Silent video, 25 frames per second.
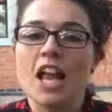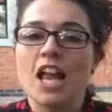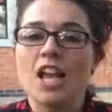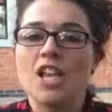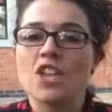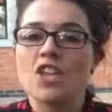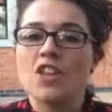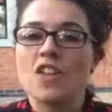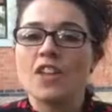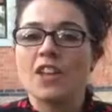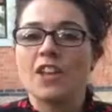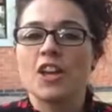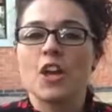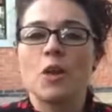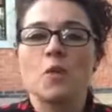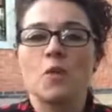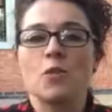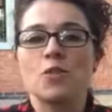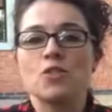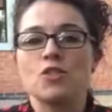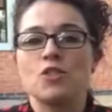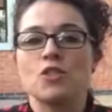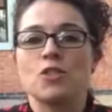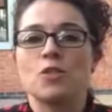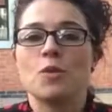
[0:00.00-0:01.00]
You then go on
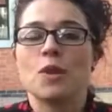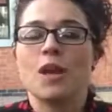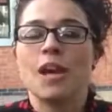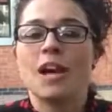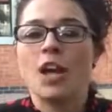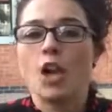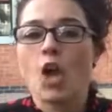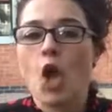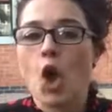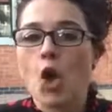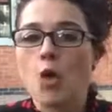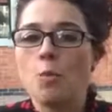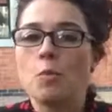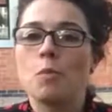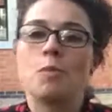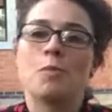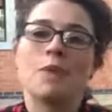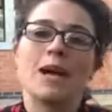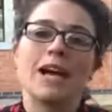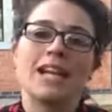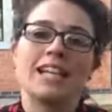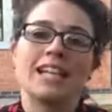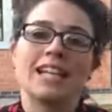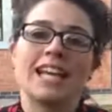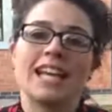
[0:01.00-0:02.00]
to an open
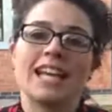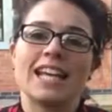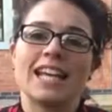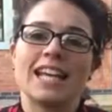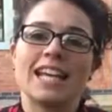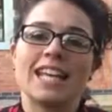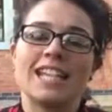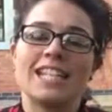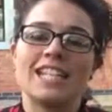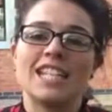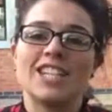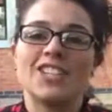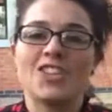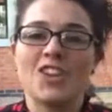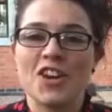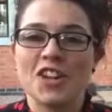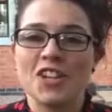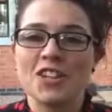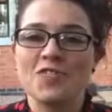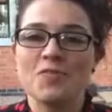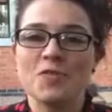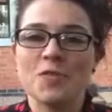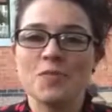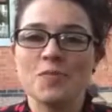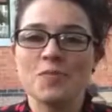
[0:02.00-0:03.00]
plan kitchen
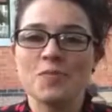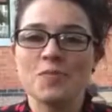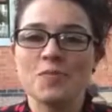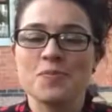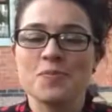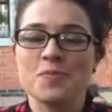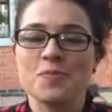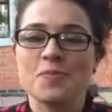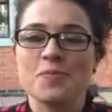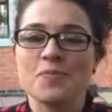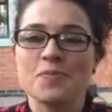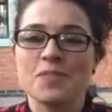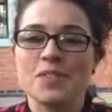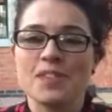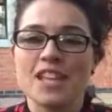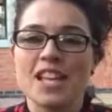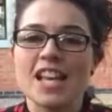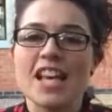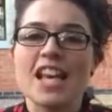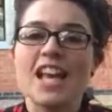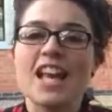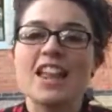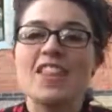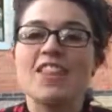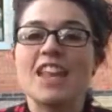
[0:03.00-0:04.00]
dining room.
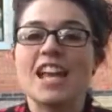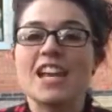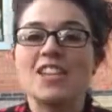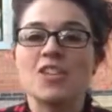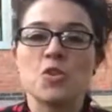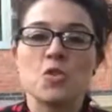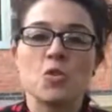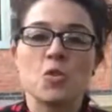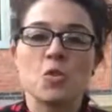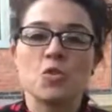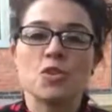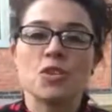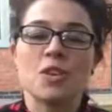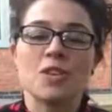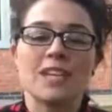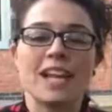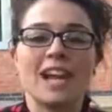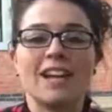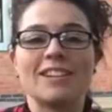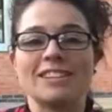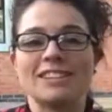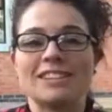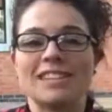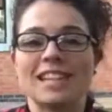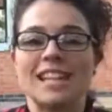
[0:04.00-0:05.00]
There's also
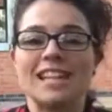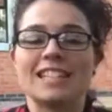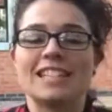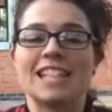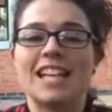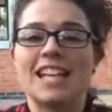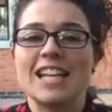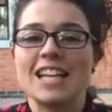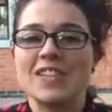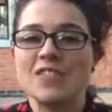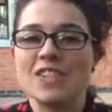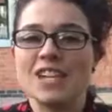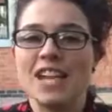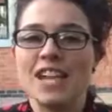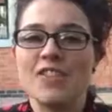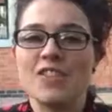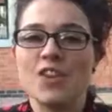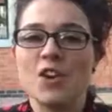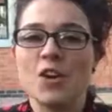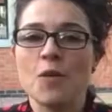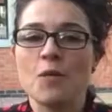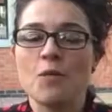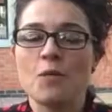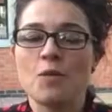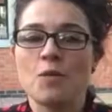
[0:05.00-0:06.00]
downstairs a living
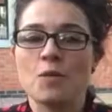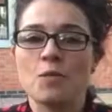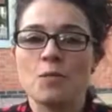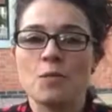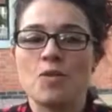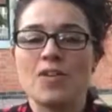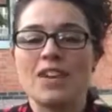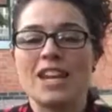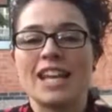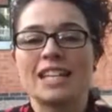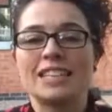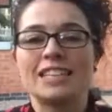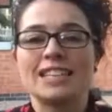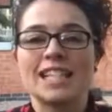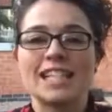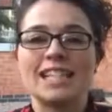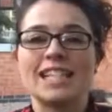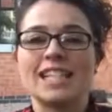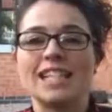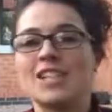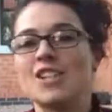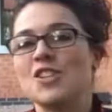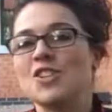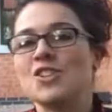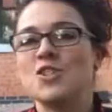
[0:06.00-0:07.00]
area with an
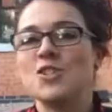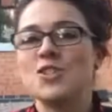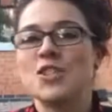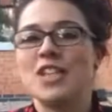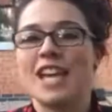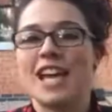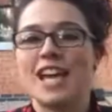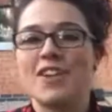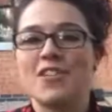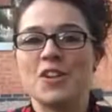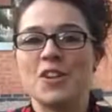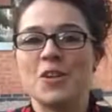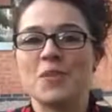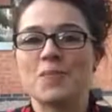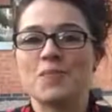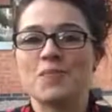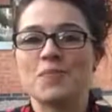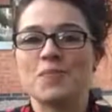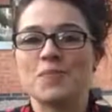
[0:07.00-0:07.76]
extended study area.